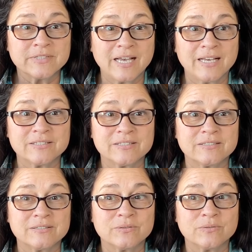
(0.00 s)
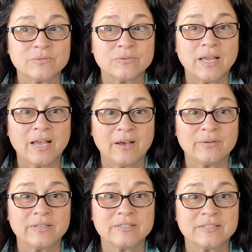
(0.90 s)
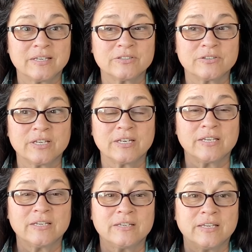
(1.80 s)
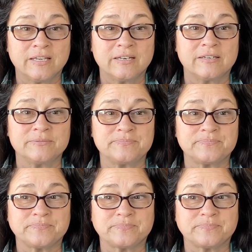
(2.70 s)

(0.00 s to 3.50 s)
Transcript: That's how these things are getting hidden.